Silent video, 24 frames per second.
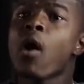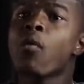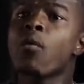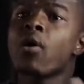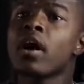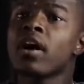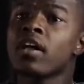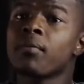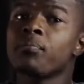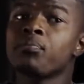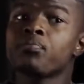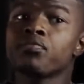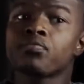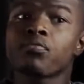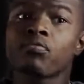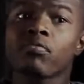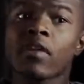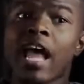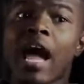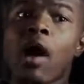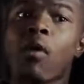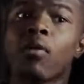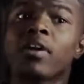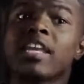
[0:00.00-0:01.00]
our,
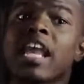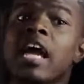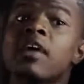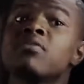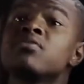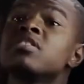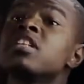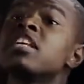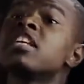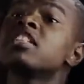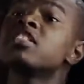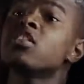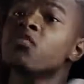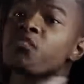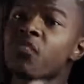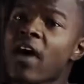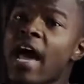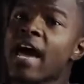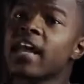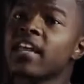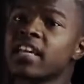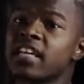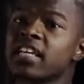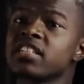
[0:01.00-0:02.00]
our life
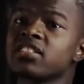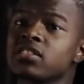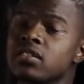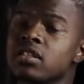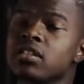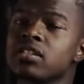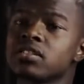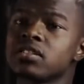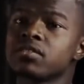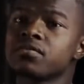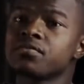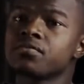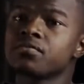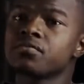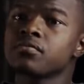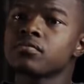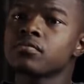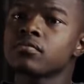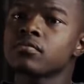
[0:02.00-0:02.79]
testified against us.